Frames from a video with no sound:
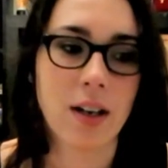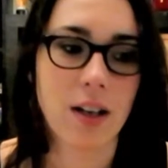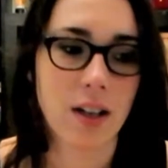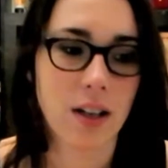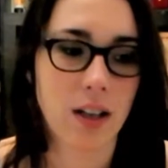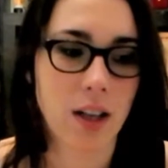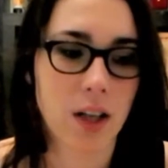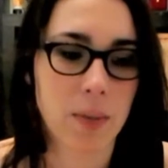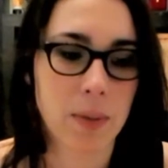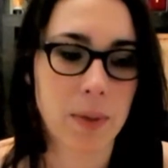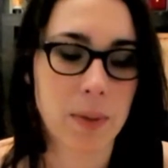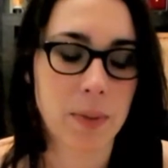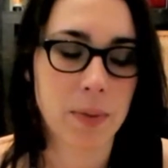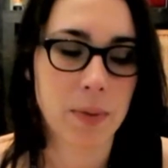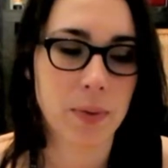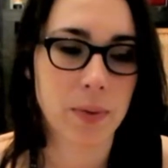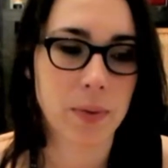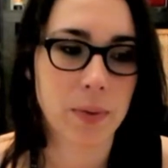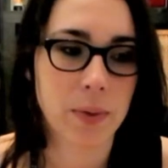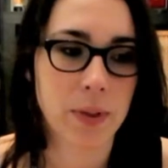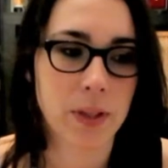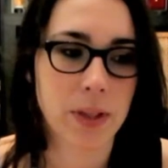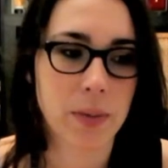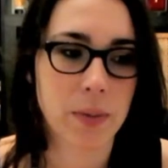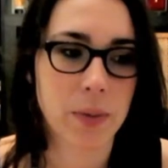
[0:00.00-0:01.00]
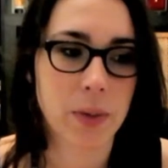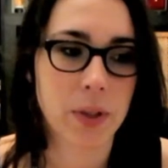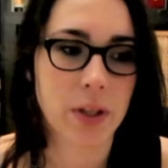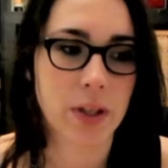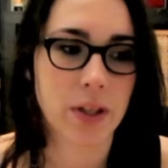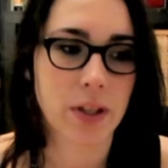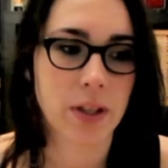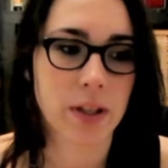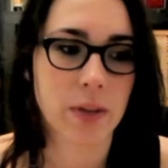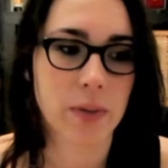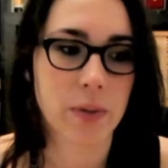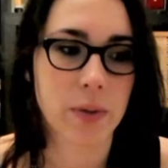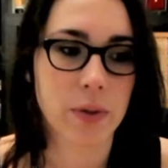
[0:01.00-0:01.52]
A lot of people, when they were
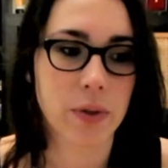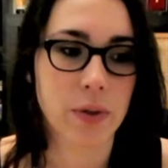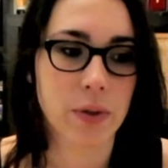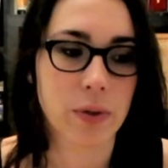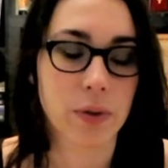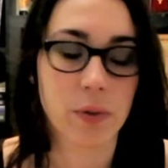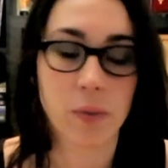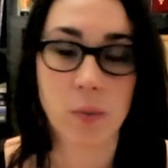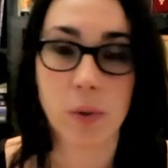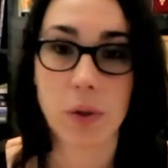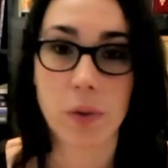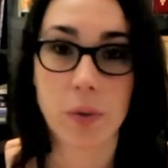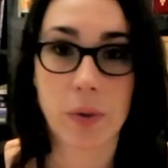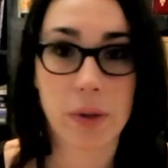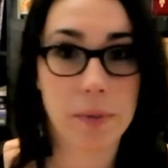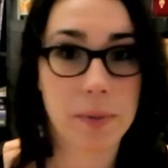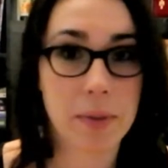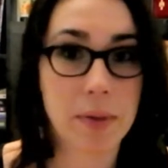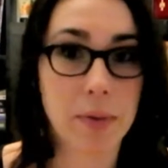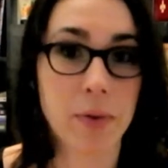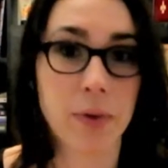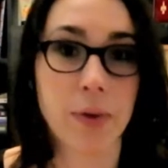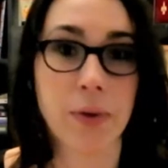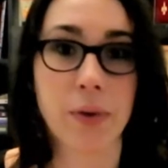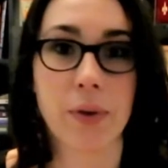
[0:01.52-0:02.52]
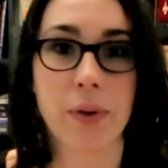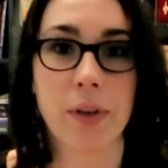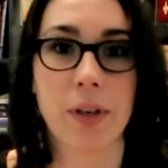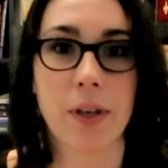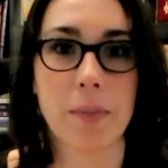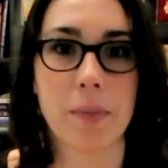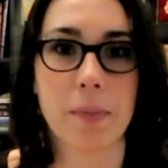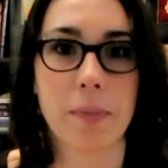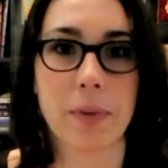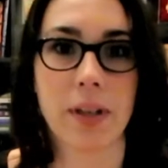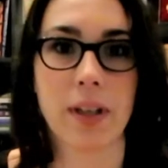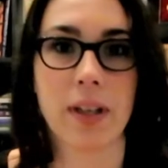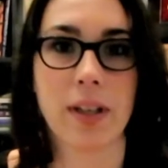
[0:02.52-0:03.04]
young, they were told, what do you want to be when you grow
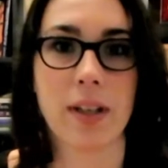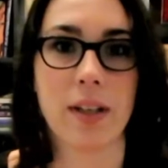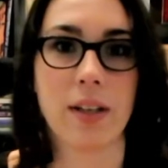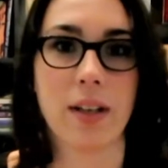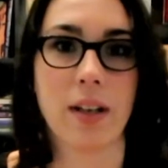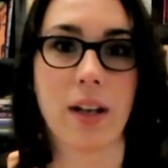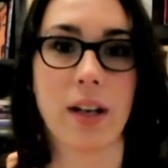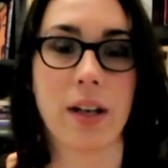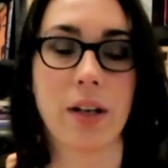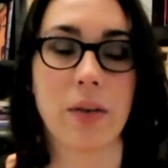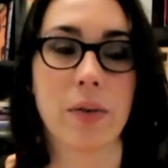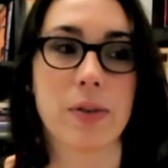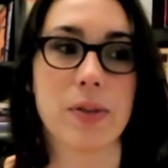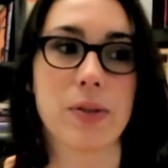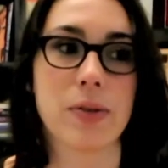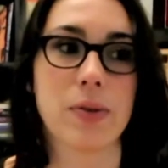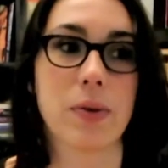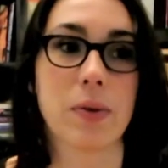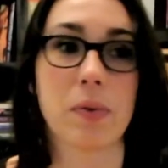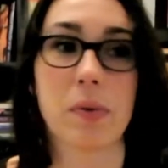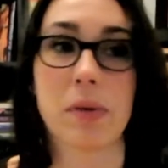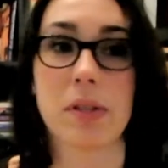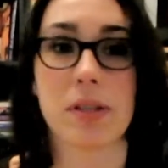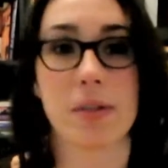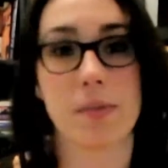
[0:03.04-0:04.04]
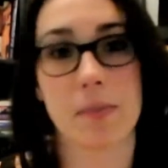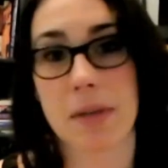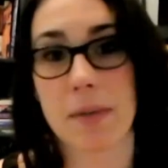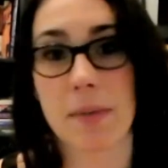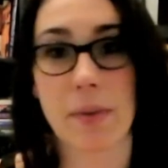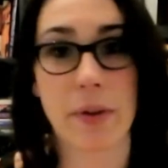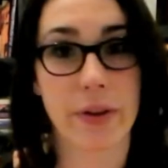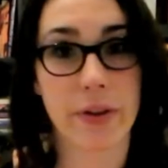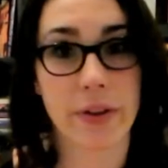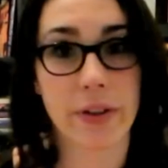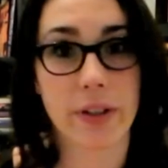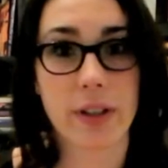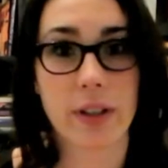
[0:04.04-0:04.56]
up? And I always knew I wanted to be a
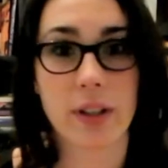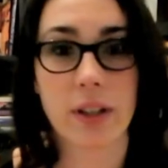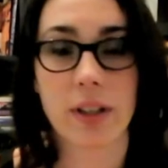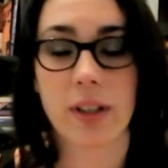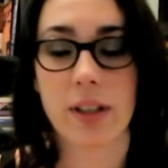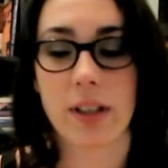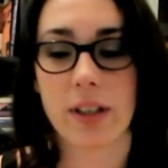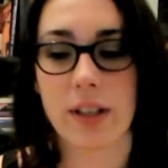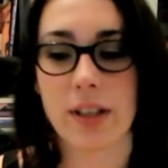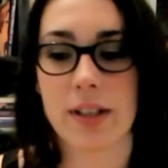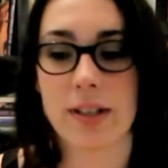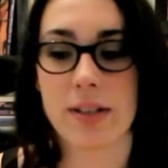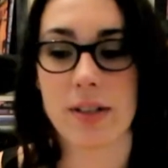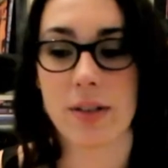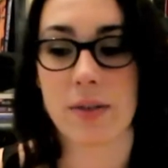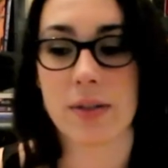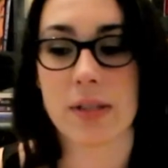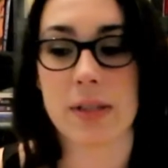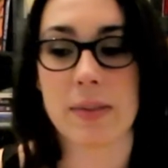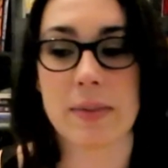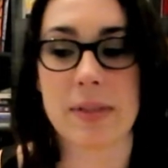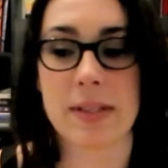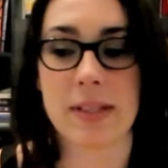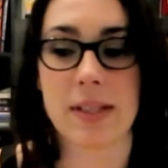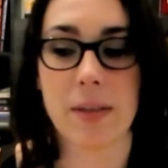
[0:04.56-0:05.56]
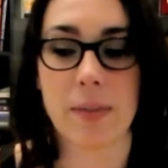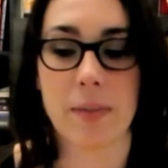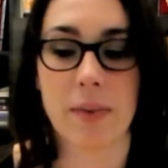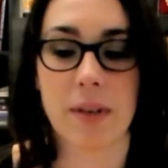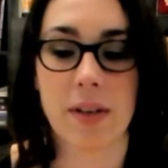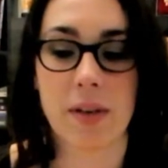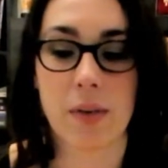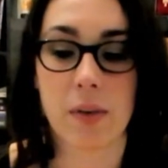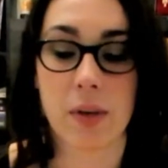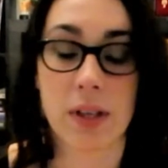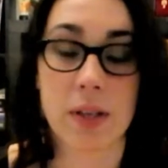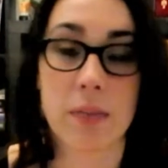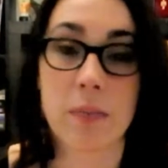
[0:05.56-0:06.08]
mother. It's always been
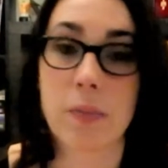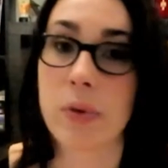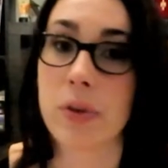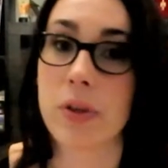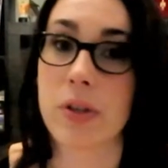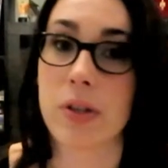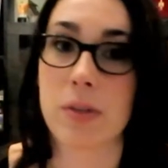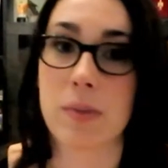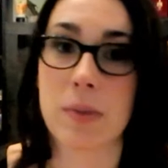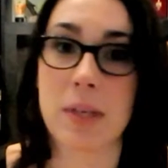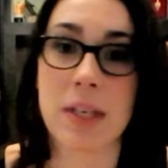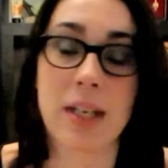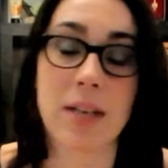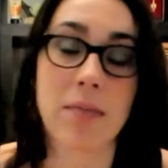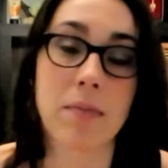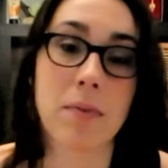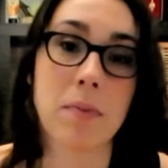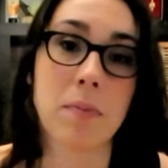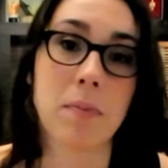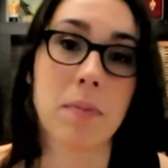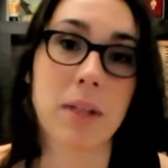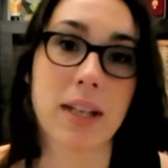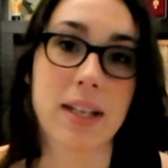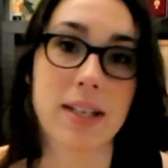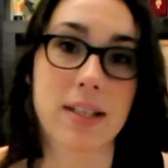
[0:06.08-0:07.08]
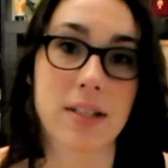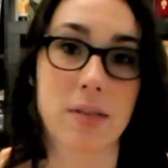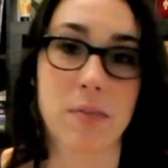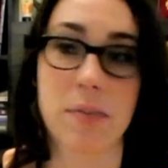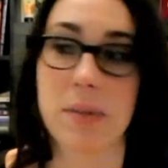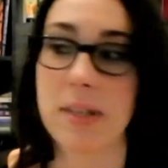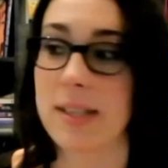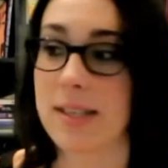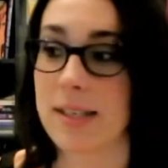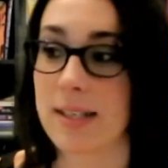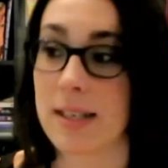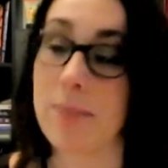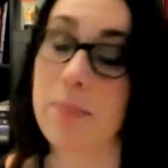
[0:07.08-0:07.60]
something really important to me, and I've been blessed to be
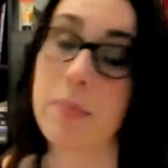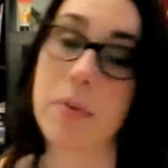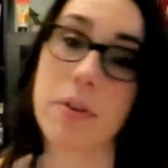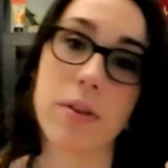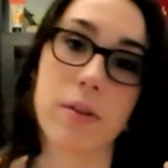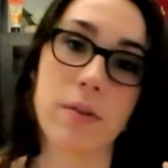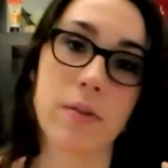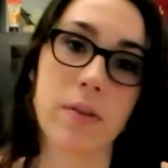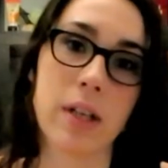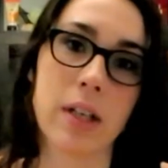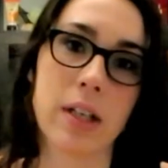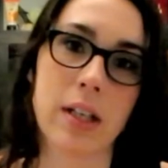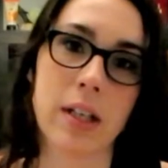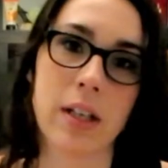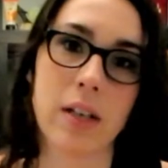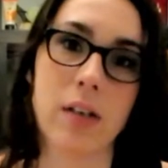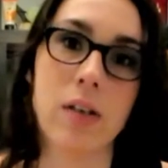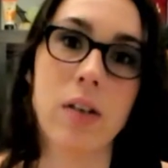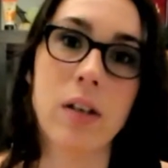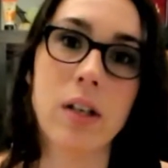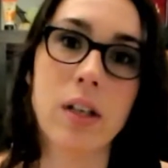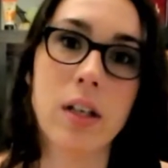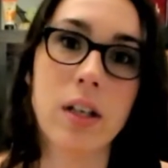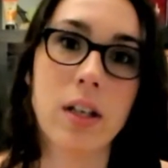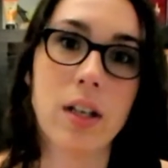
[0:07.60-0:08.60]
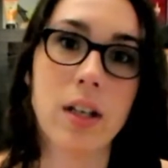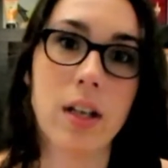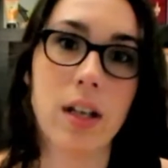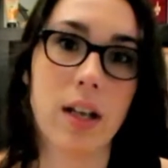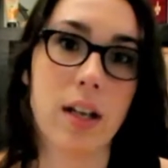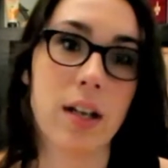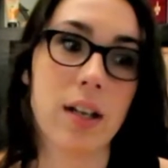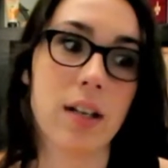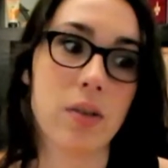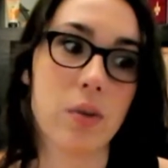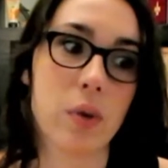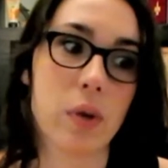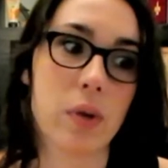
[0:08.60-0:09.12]
a stepmother right now
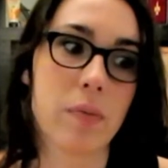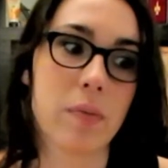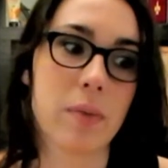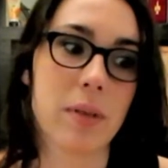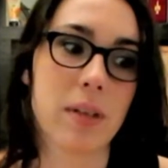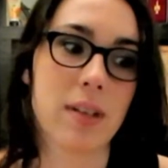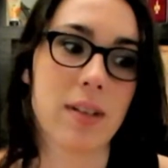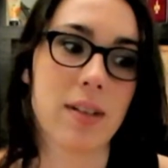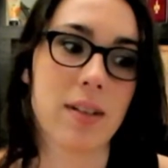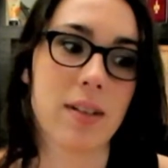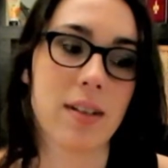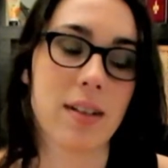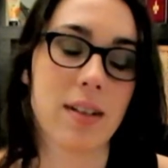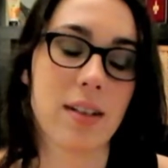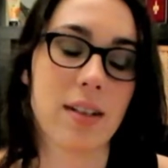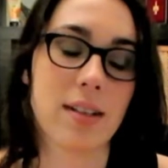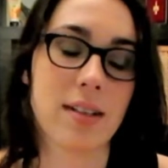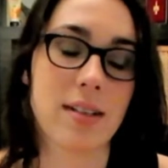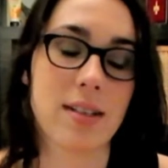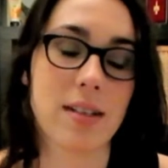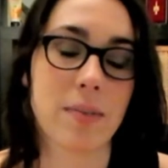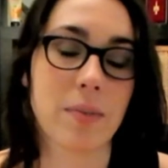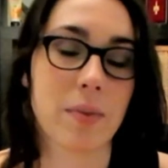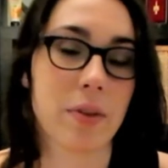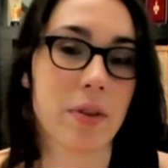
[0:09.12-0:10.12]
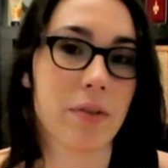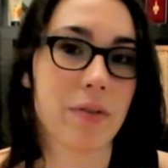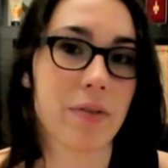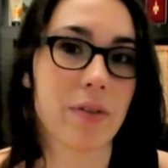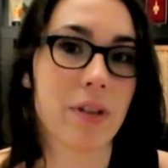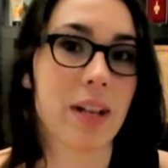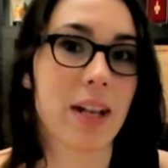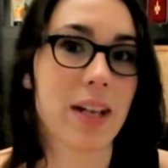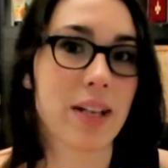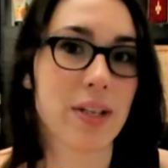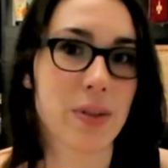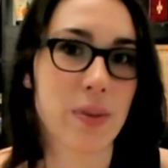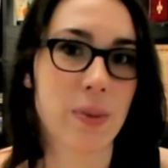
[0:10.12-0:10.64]
and to have been a stepmother for the
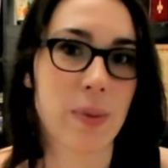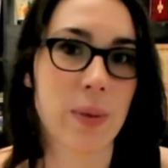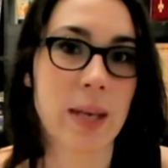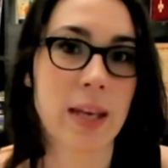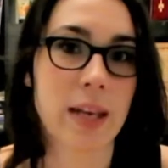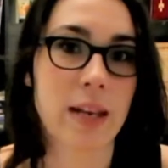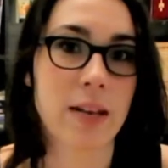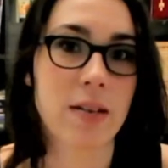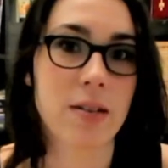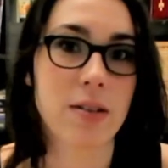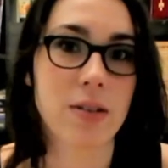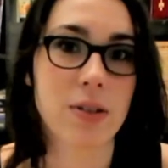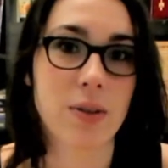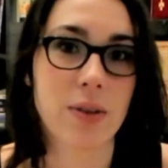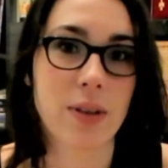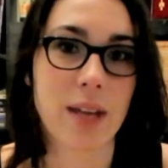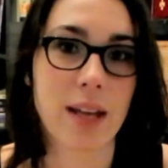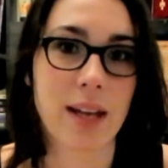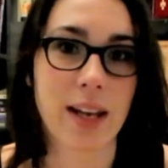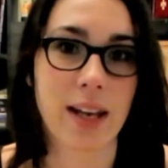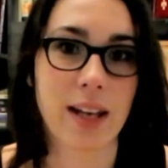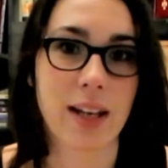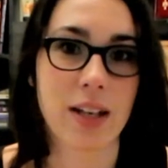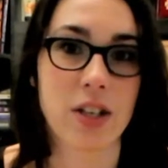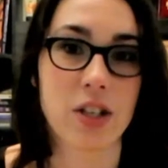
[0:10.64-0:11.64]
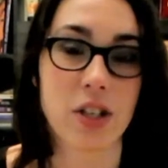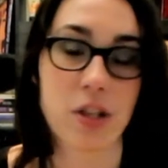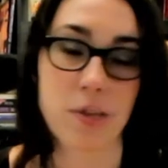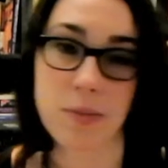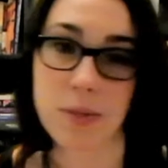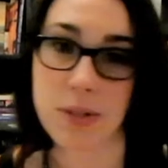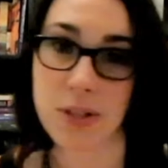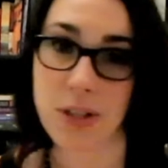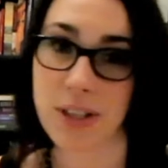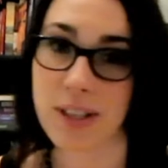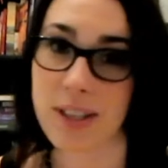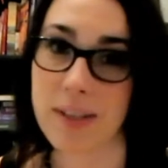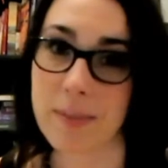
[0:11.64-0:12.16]
last 3 years, so that kind of
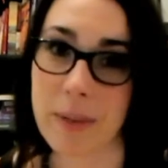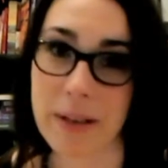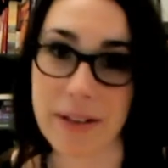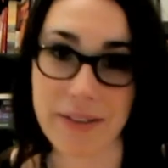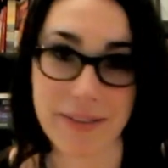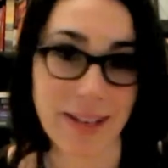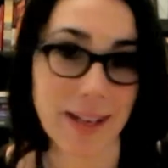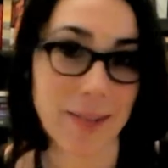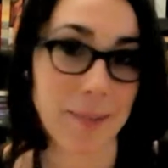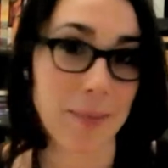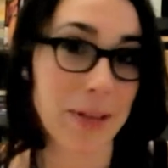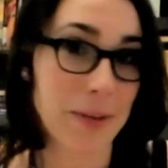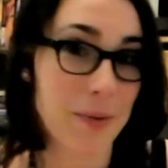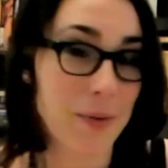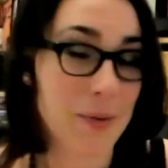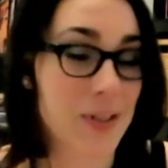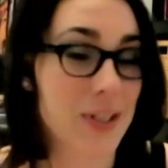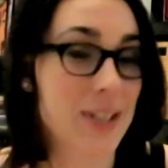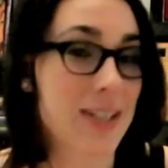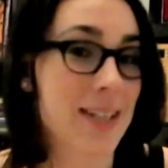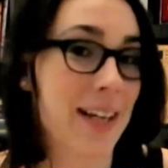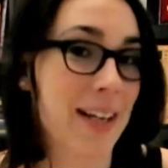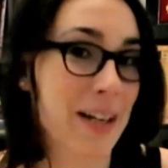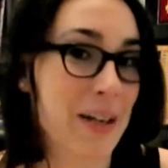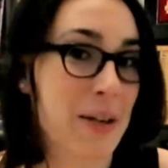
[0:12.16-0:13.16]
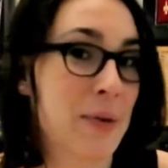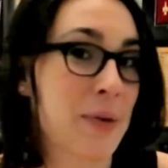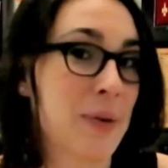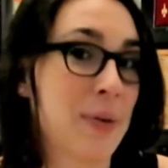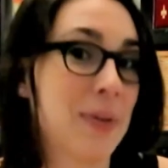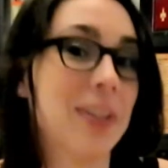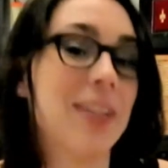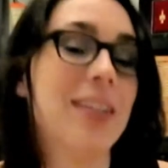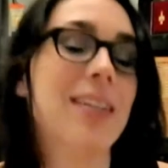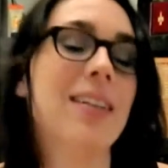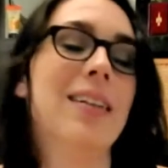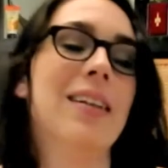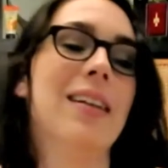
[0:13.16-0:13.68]
jump-started my family, which is kind of
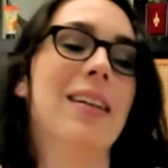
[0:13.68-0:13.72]
cool.